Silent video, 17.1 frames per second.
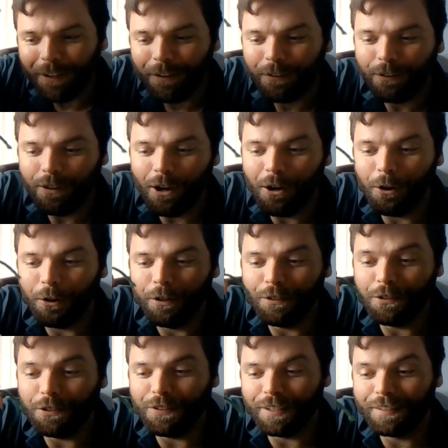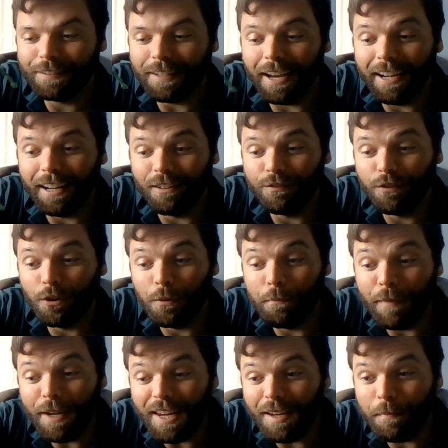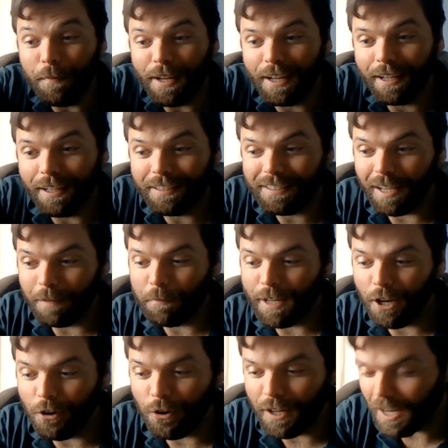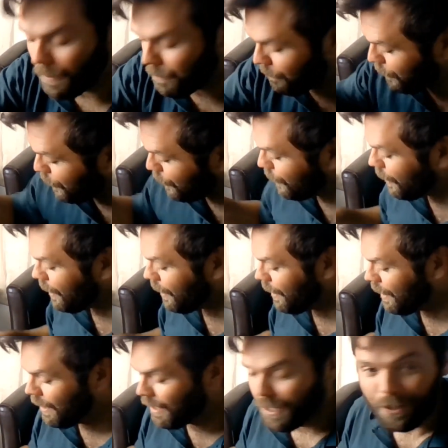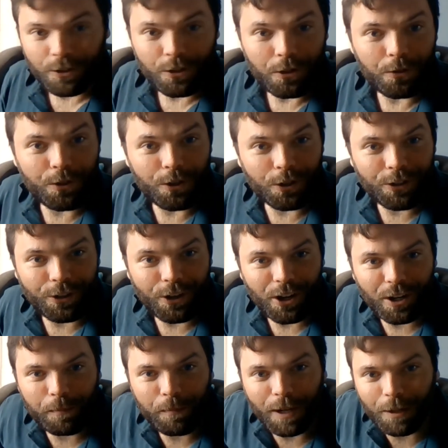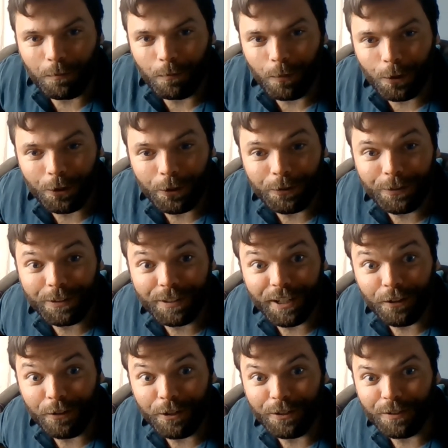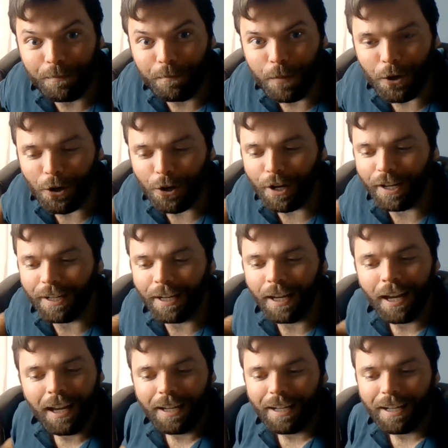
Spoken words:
So this is exciting for me because I'm gearing up for the New Jersey Audubon World Series of birding.